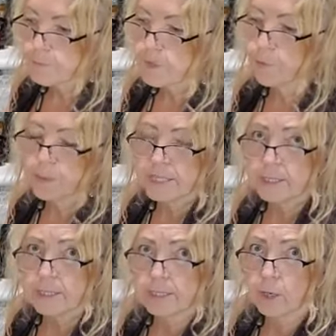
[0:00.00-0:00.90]

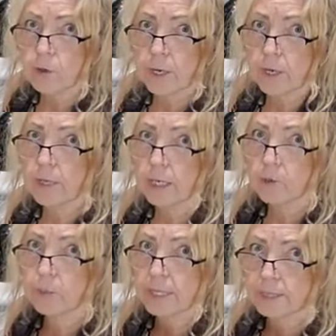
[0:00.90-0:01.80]
fermented sauerkraut and
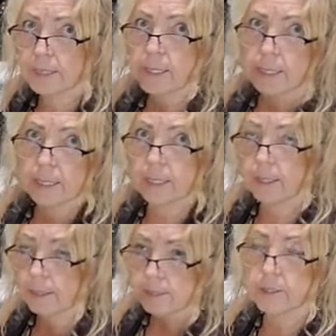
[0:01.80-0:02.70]
you're mixing
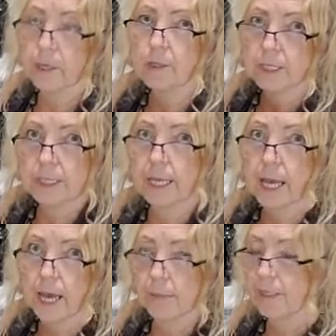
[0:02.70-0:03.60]
the salt in the
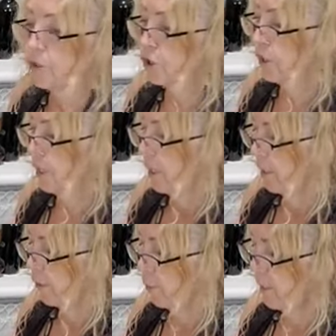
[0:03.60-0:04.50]
cabbage.
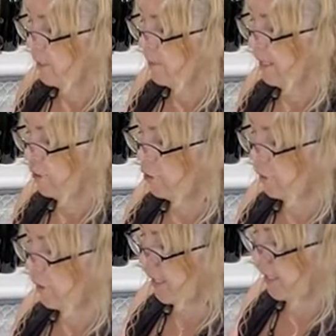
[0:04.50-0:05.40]
You want to make sure it